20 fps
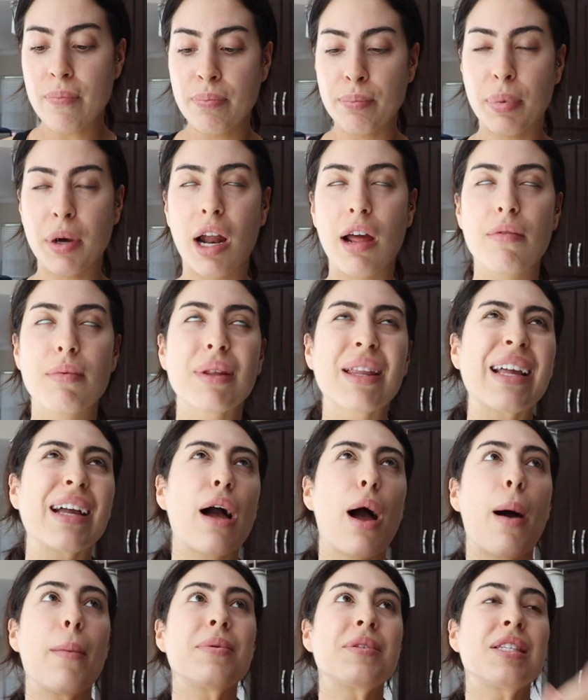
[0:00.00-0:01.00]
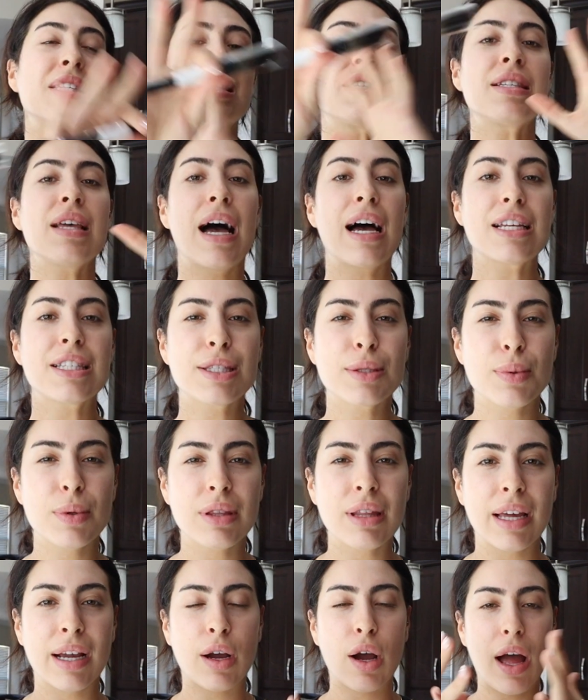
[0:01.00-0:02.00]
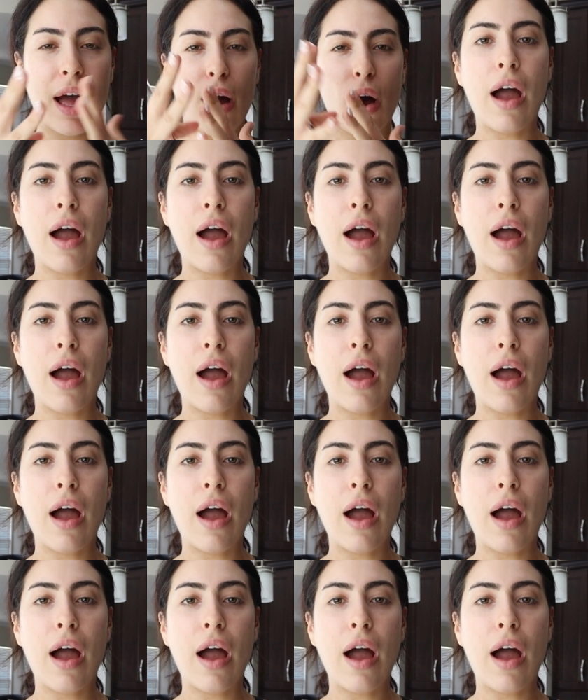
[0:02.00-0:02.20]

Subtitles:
but I've been like obsessed with like